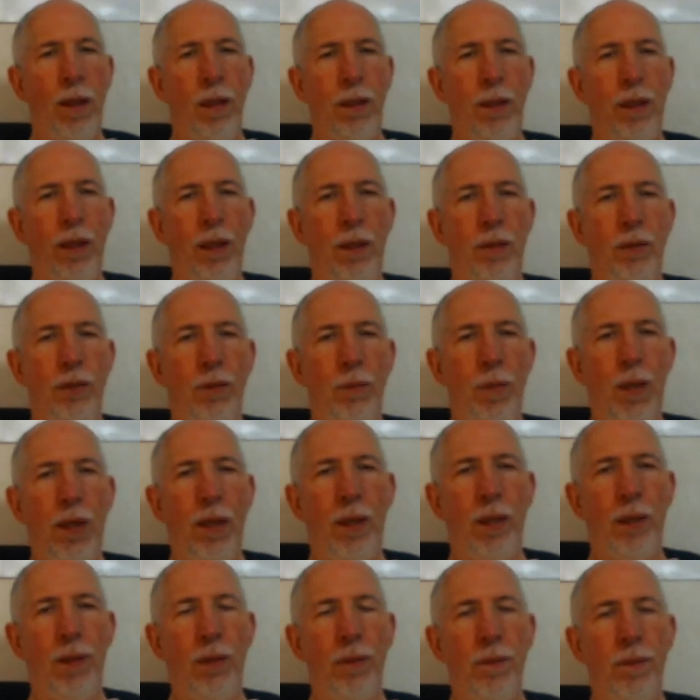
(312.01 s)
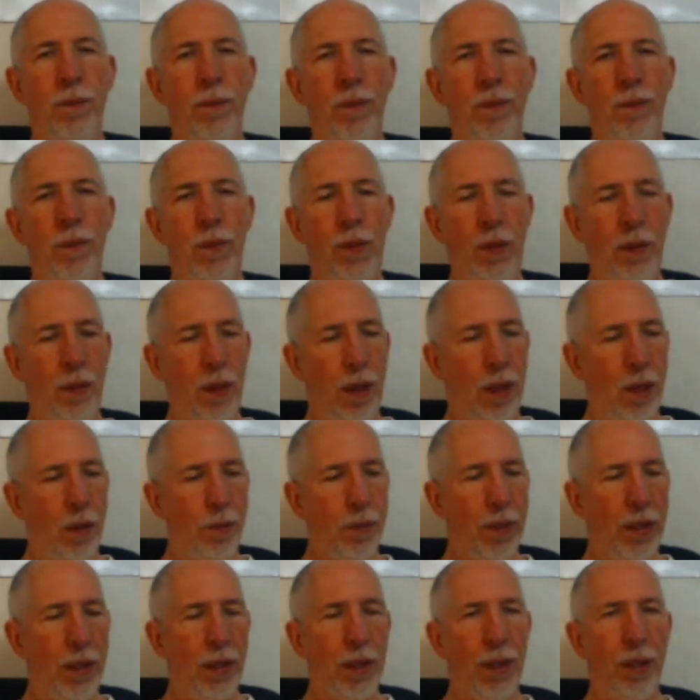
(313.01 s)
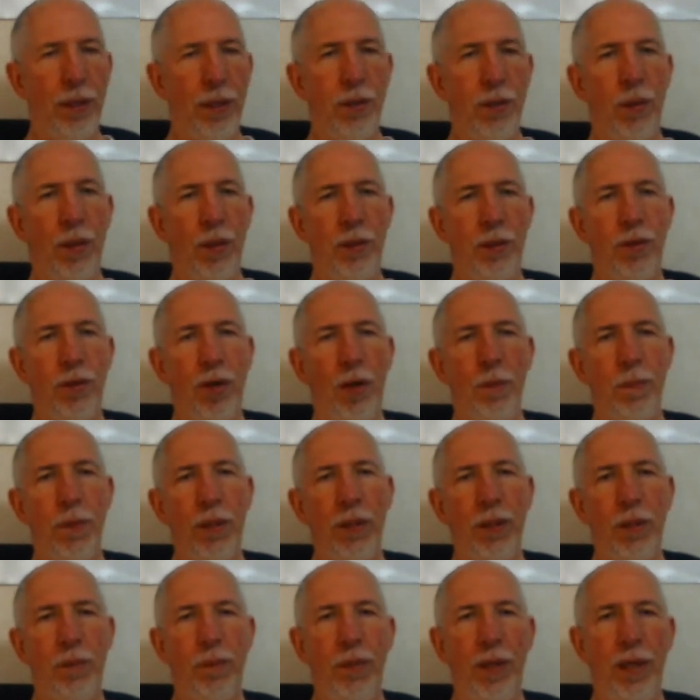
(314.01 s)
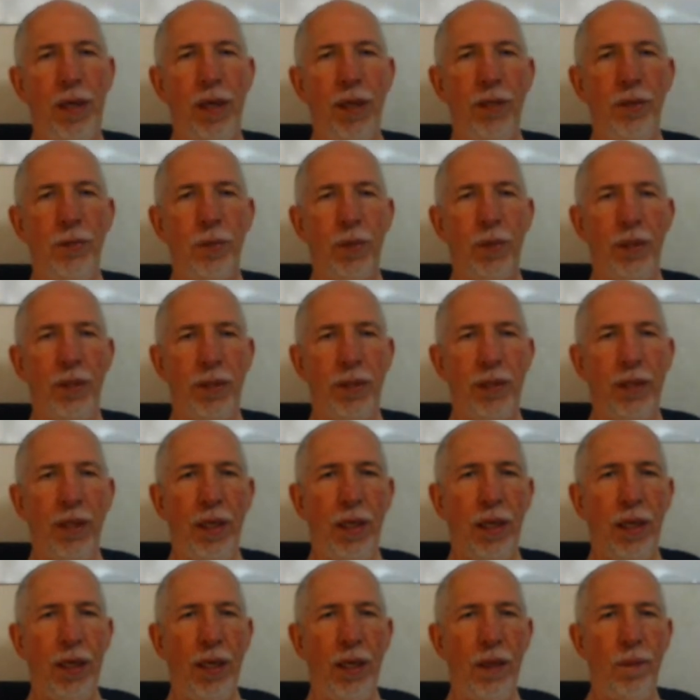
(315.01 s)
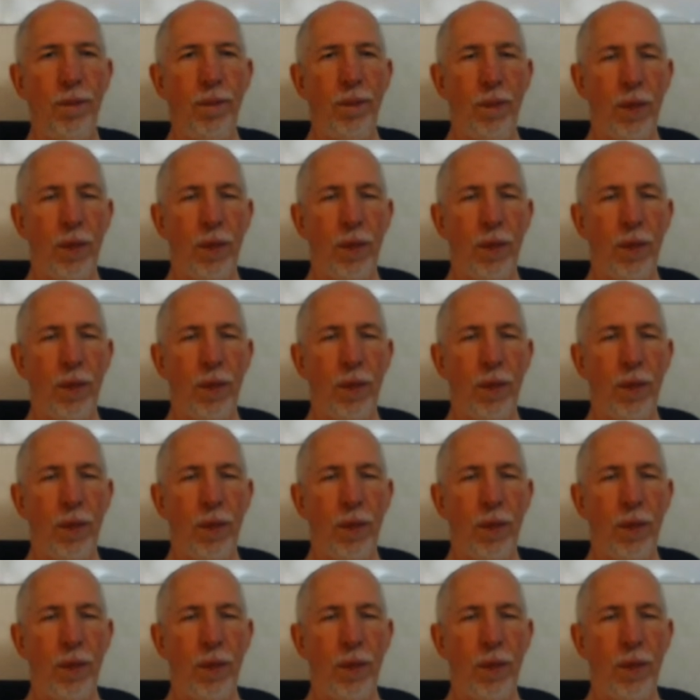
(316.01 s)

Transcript: Now tomorrow, I'll be uh, doing a topic that begins with D.